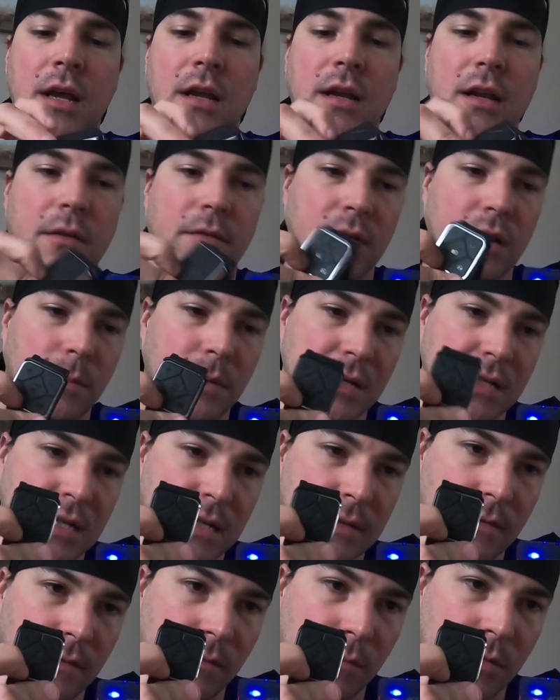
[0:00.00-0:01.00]
Now when I press
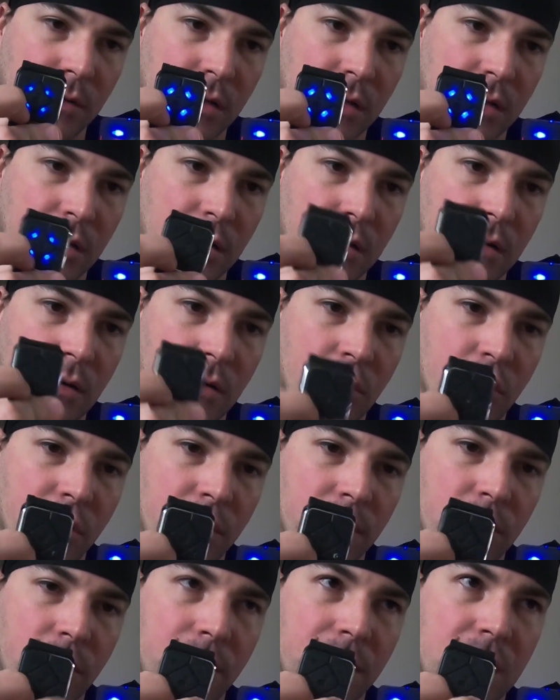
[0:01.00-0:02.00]
that one, will be
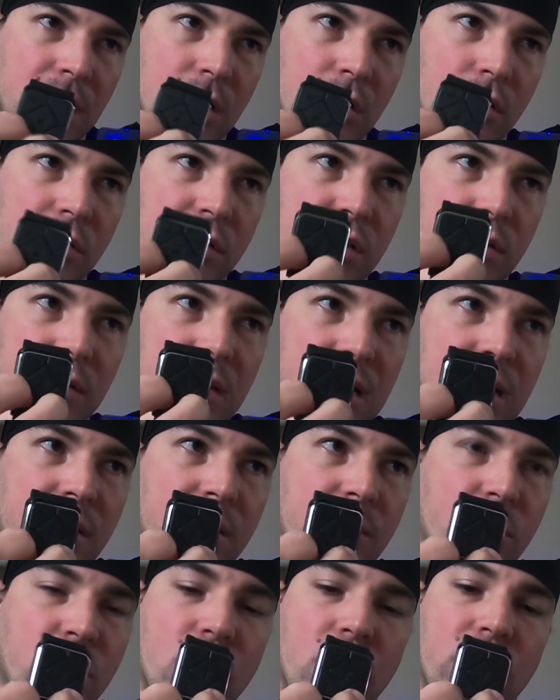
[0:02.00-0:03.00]
going for video. So that
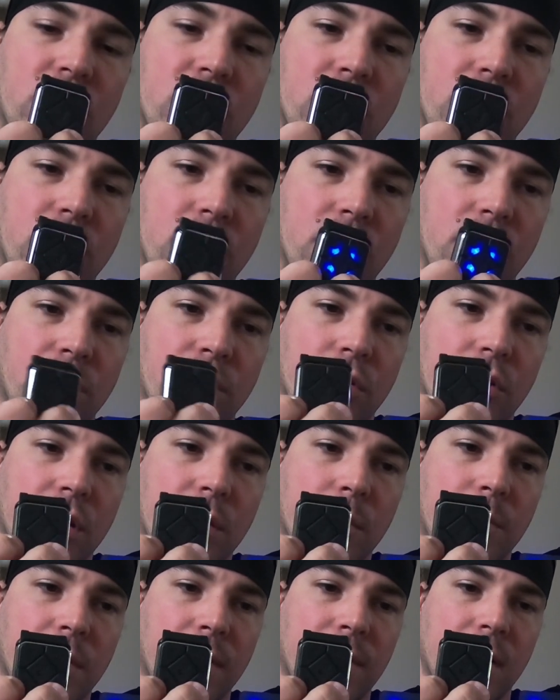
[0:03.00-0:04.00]
remote control
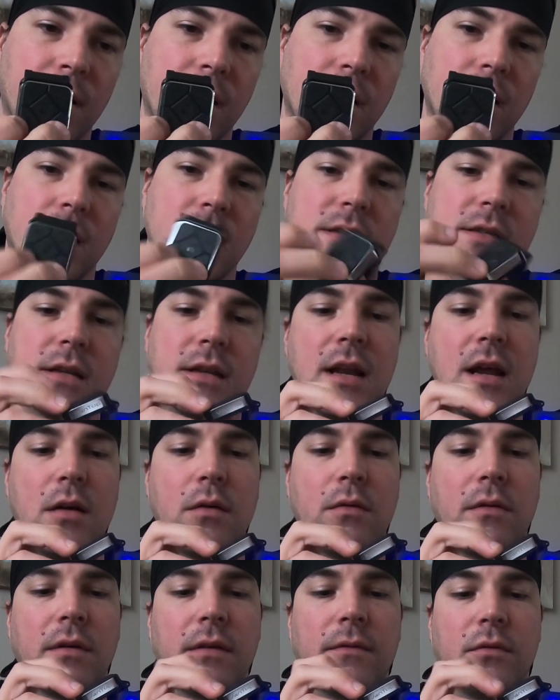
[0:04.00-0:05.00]
working perfectly nice. And
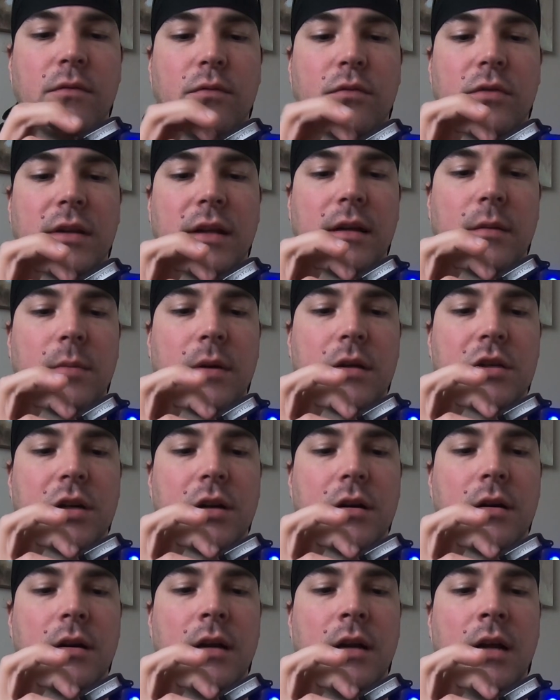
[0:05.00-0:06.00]
now if you want to take a
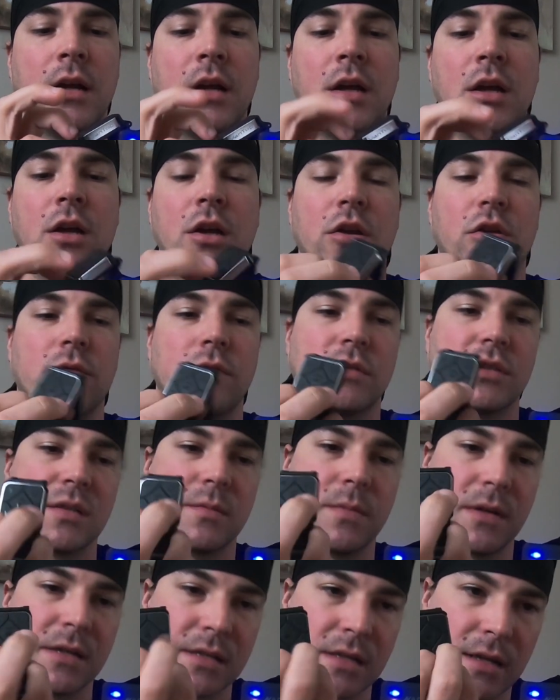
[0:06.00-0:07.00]
picture, you will
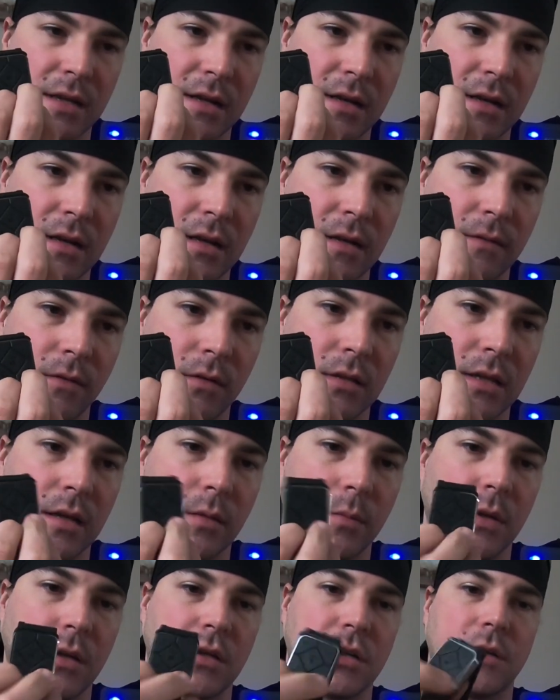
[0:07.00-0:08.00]
just press again and that will take
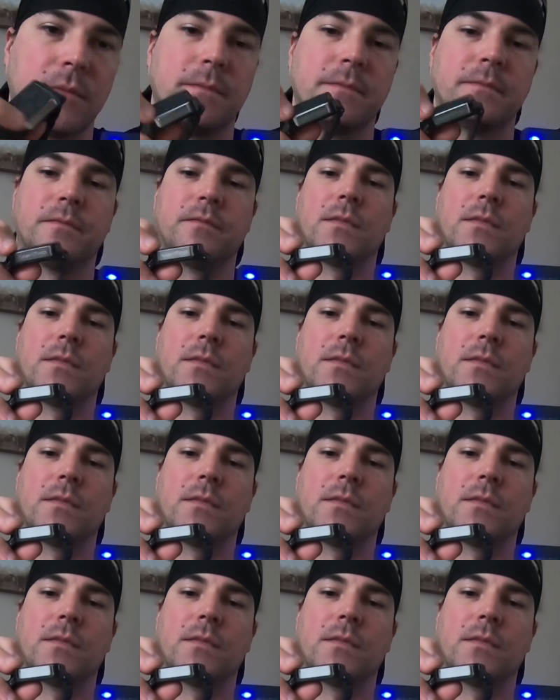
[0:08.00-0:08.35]
a picture.